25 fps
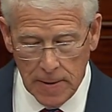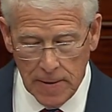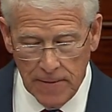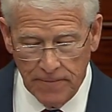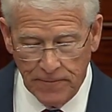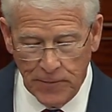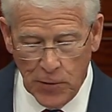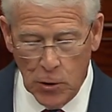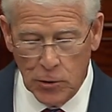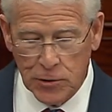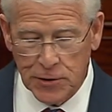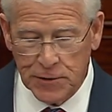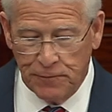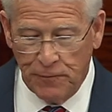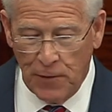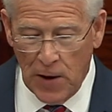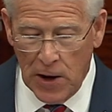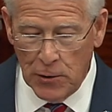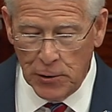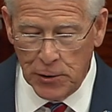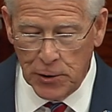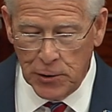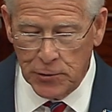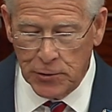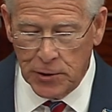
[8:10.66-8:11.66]
First,
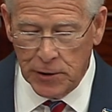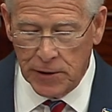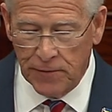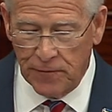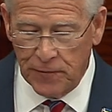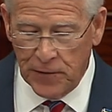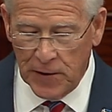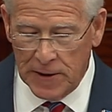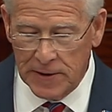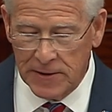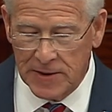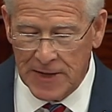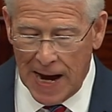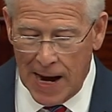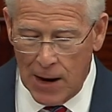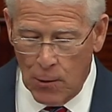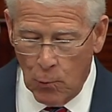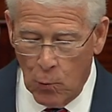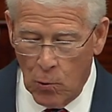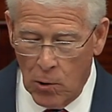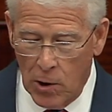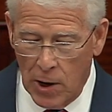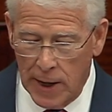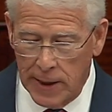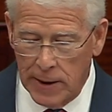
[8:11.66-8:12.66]
failure to defend
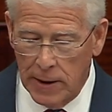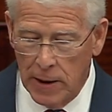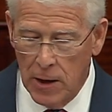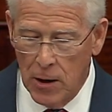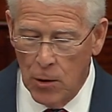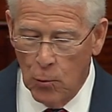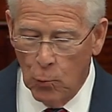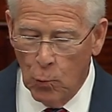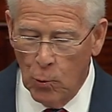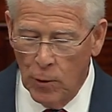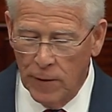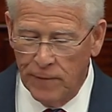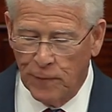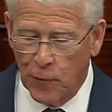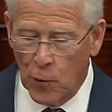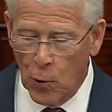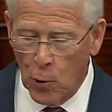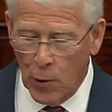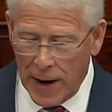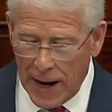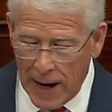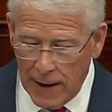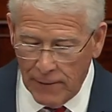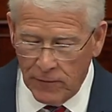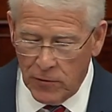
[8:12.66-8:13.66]
Taiwan would
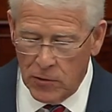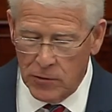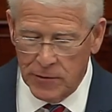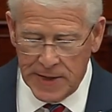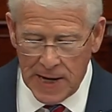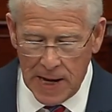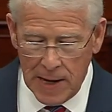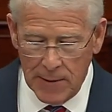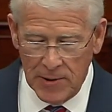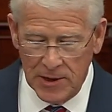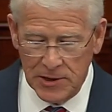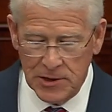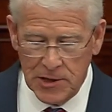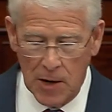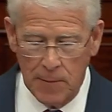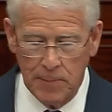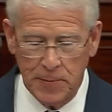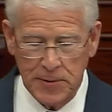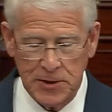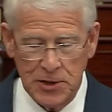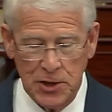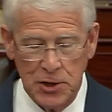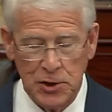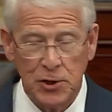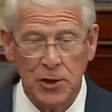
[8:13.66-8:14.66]
forever damage our
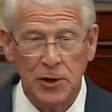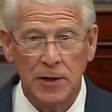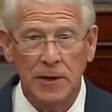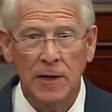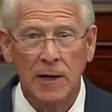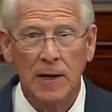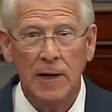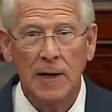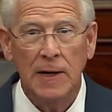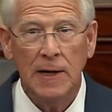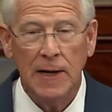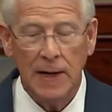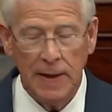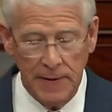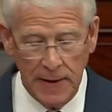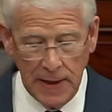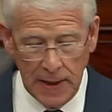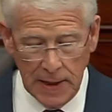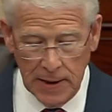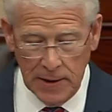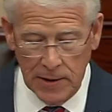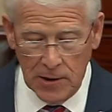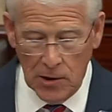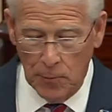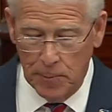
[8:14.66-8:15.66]
position in the
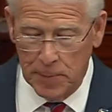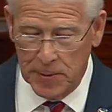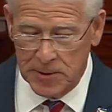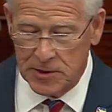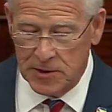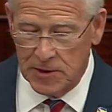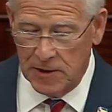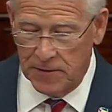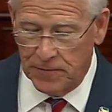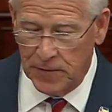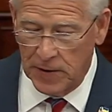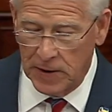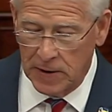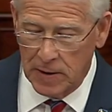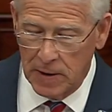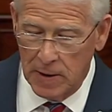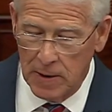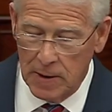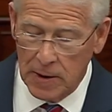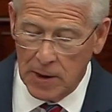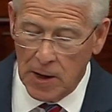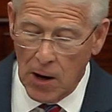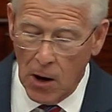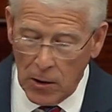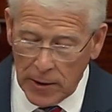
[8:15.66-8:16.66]
Indo-Pacific,
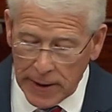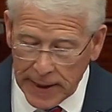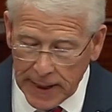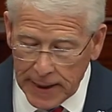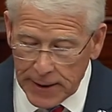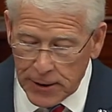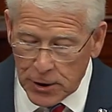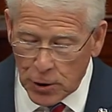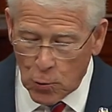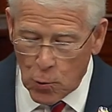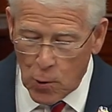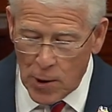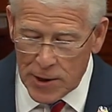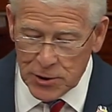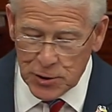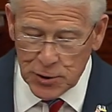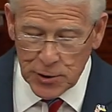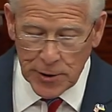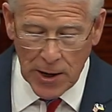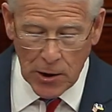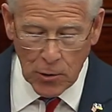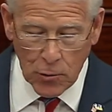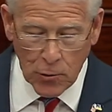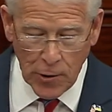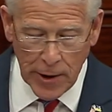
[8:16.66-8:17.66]
calling into
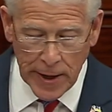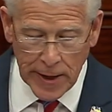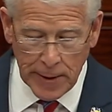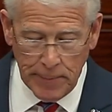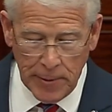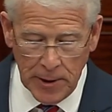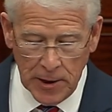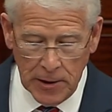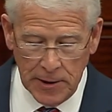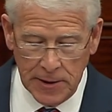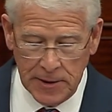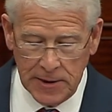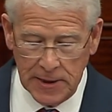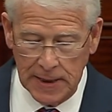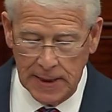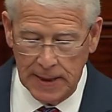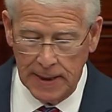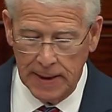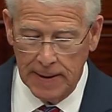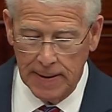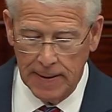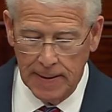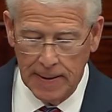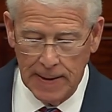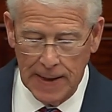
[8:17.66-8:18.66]
question our credibility
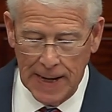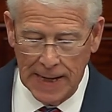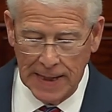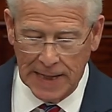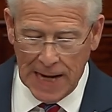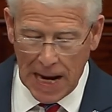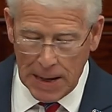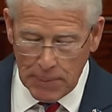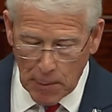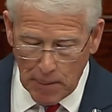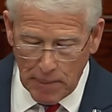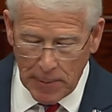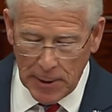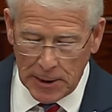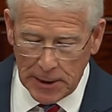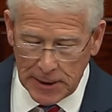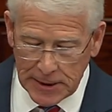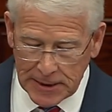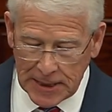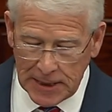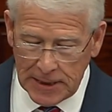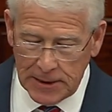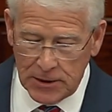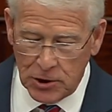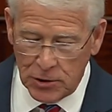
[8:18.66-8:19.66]
and
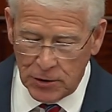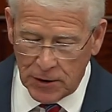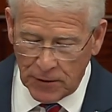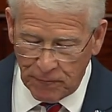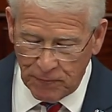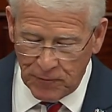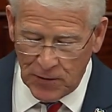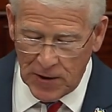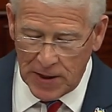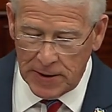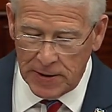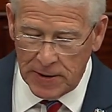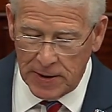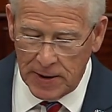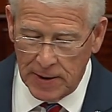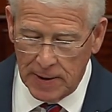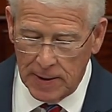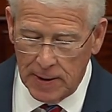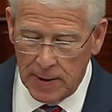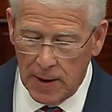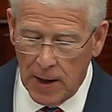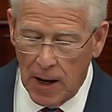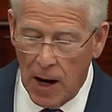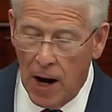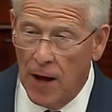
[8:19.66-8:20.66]
capability to defend
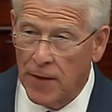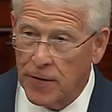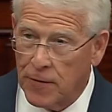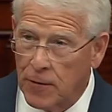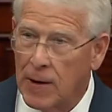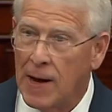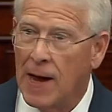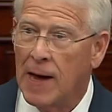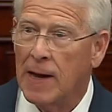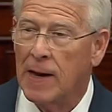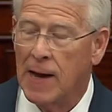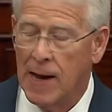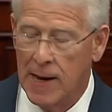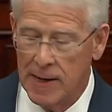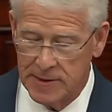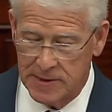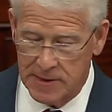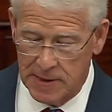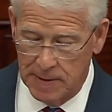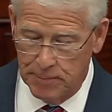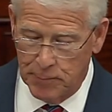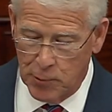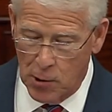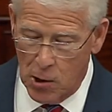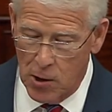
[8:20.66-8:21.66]
other allies
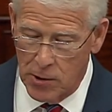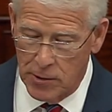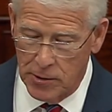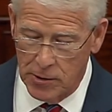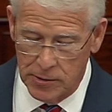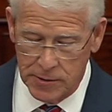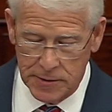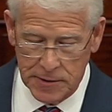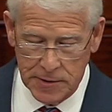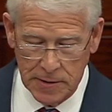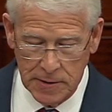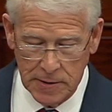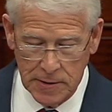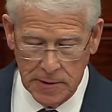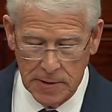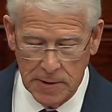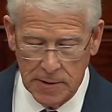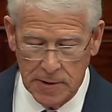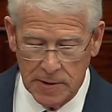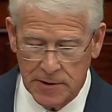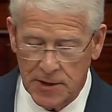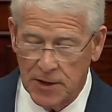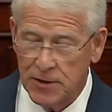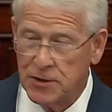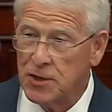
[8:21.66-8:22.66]
and partners,
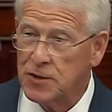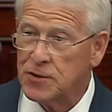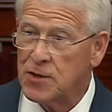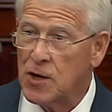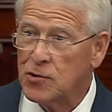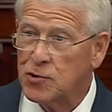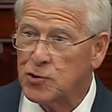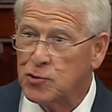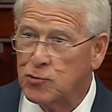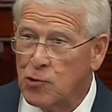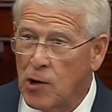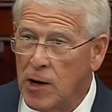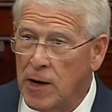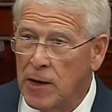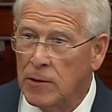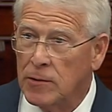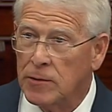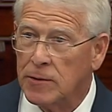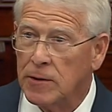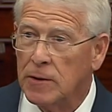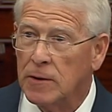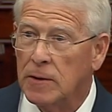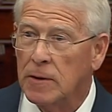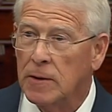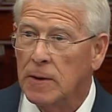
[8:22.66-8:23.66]
such as
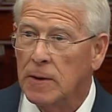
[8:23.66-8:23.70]
Australia,